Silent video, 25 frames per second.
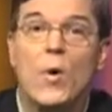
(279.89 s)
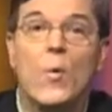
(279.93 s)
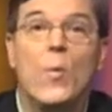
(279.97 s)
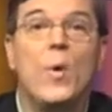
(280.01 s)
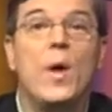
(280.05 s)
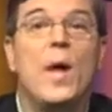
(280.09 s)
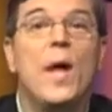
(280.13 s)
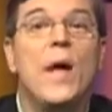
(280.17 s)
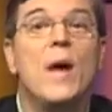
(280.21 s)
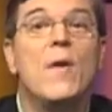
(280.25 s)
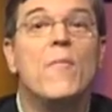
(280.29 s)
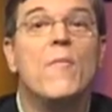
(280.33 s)

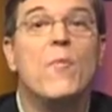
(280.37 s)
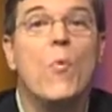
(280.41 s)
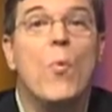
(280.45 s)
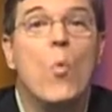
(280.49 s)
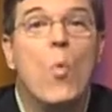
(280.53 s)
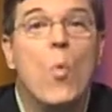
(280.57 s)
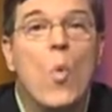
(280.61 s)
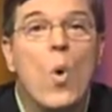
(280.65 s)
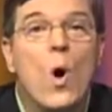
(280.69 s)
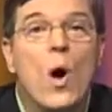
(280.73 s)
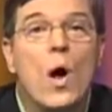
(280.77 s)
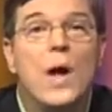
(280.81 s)
We have
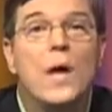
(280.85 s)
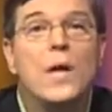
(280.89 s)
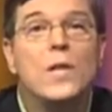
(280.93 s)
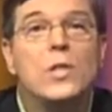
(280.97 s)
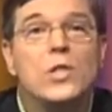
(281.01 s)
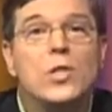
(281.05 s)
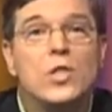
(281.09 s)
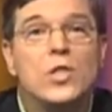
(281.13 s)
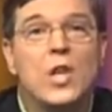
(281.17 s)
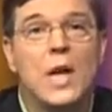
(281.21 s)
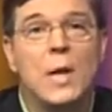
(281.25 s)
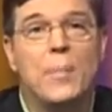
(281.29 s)
one
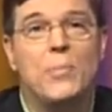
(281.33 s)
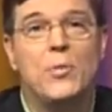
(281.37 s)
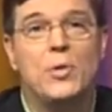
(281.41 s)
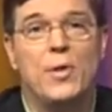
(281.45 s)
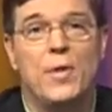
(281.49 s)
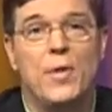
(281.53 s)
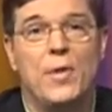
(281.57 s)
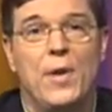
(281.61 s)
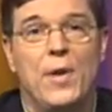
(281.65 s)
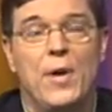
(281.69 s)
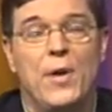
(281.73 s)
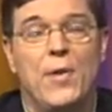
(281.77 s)

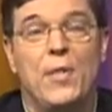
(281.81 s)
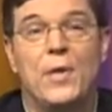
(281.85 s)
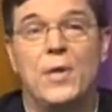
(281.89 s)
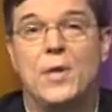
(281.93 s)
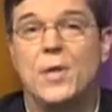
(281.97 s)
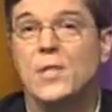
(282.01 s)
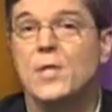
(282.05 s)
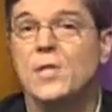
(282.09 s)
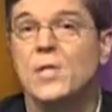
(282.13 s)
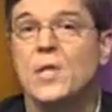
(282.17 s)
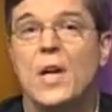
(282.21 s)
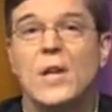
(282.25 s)
chapter in there that
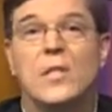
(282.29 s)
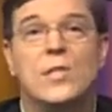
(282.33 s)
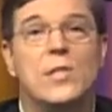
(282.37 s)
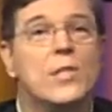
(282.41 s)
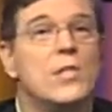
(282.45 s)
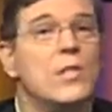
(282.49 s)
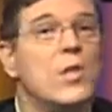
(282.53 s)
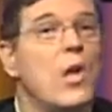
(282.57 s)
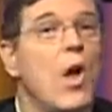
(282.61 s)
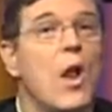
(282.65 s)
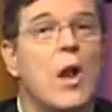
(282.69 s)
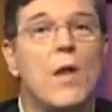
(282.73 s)

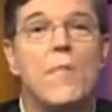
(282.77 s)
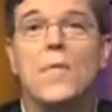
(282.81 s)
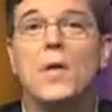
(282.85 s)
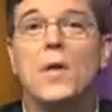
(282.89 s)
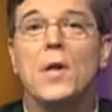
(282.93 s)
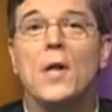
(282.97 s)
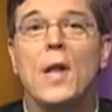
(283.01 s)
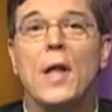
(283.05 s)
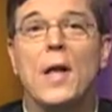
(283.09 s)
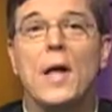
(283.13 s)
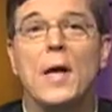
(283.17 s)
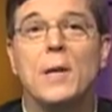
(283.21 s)
discusses all of the
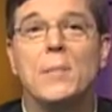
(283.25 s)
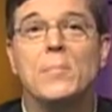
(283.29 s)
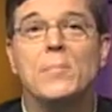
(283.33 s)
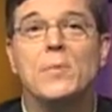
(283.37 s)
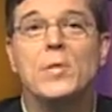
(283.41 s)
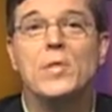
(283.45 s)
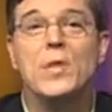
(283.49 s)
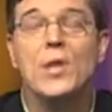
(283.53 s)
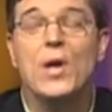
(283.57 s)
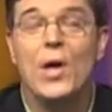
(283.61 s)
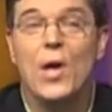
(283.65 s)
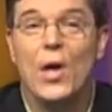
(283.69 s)

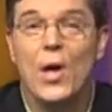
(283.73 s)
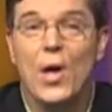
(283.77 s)
claims,